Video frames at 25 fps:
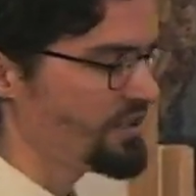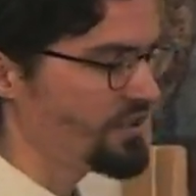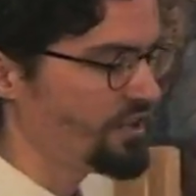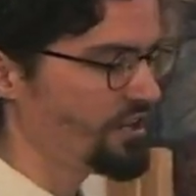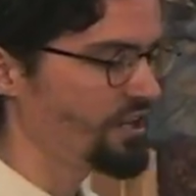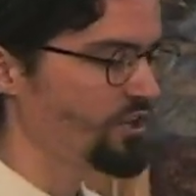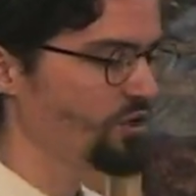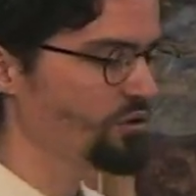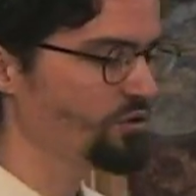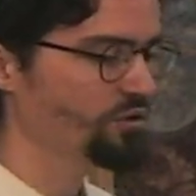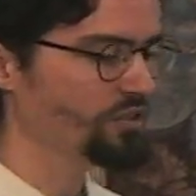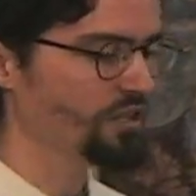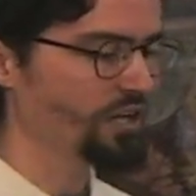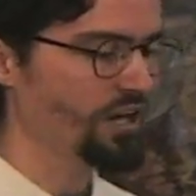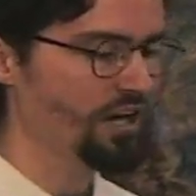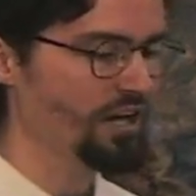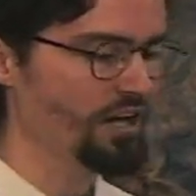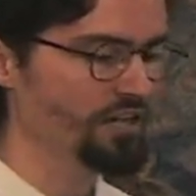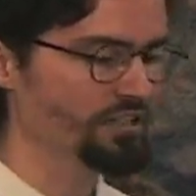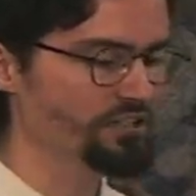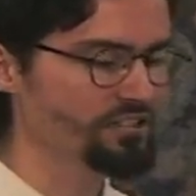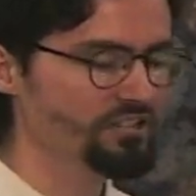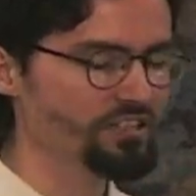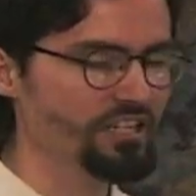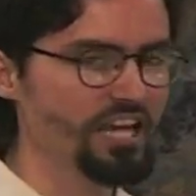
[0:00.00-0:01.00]
"O oh
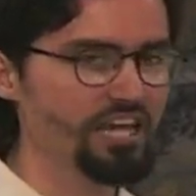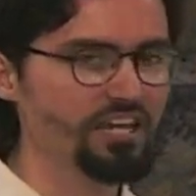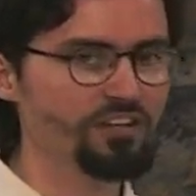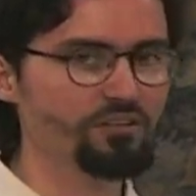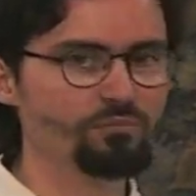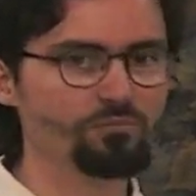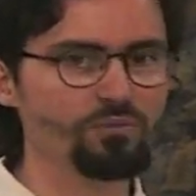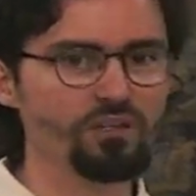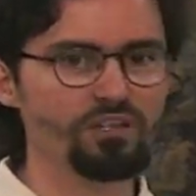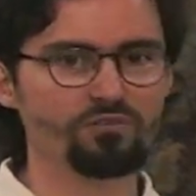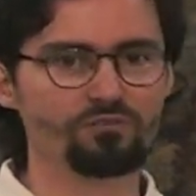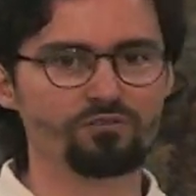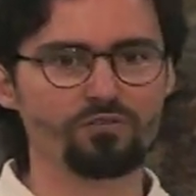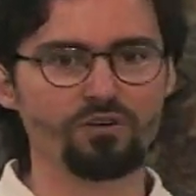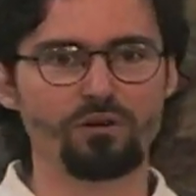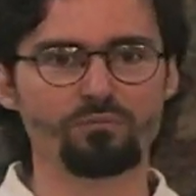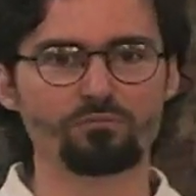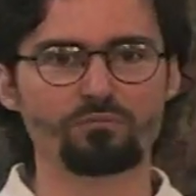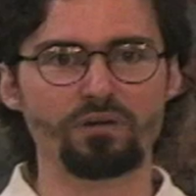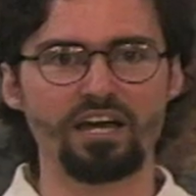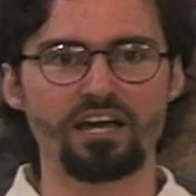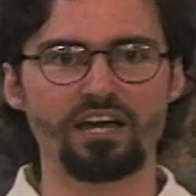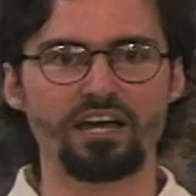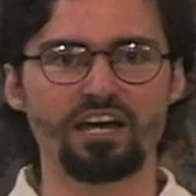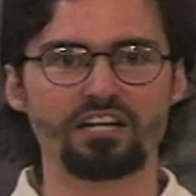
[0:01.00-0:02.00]
God, save me from
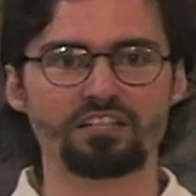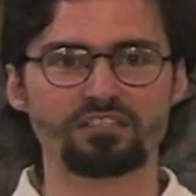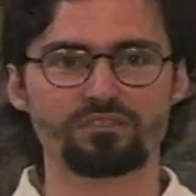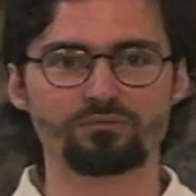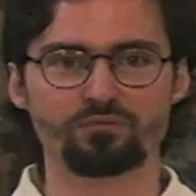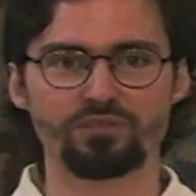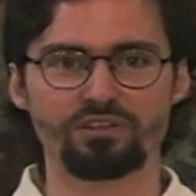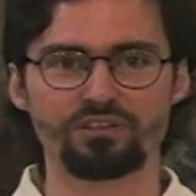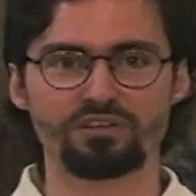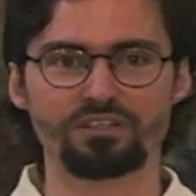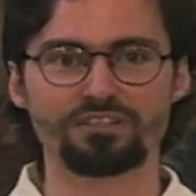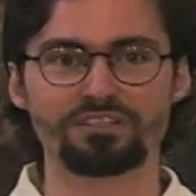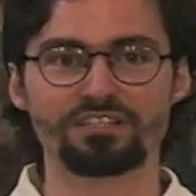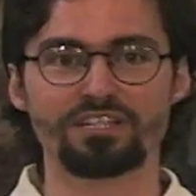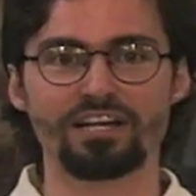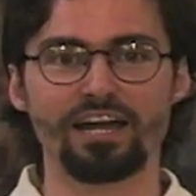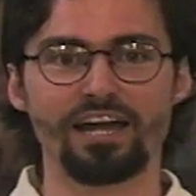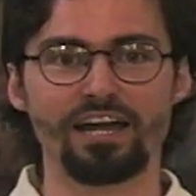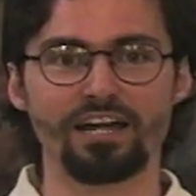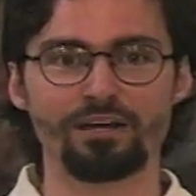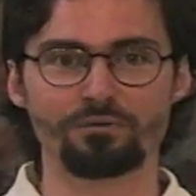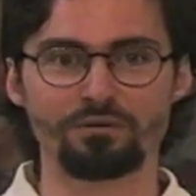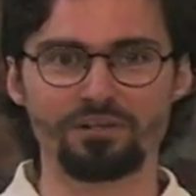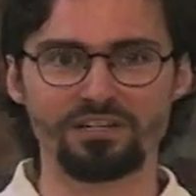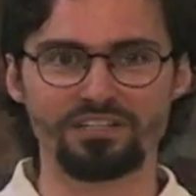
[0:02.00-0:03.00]
my husband, the
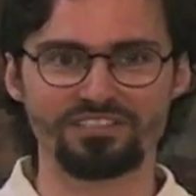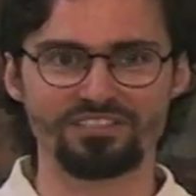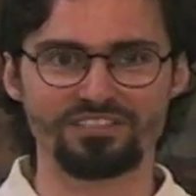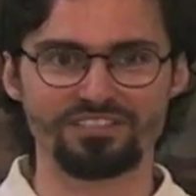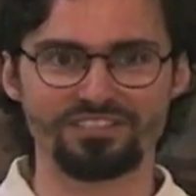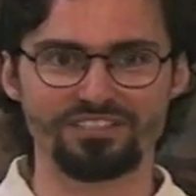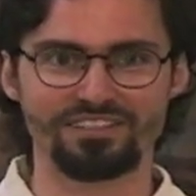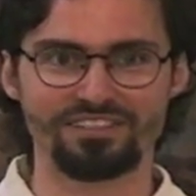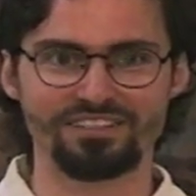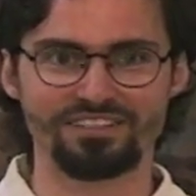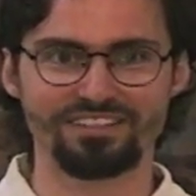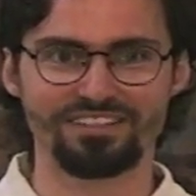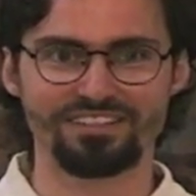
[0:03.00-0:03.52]
tyrant."